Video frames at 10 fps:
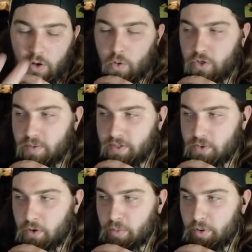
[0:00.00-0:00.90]
Cornerstone
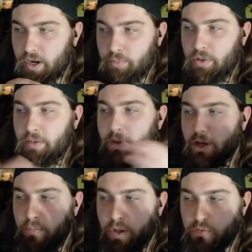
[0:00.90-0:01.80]
Ogerpon and play
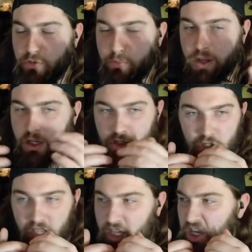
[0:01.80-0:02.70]
make your bench real big and
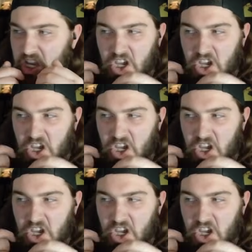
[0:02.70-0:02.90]
just like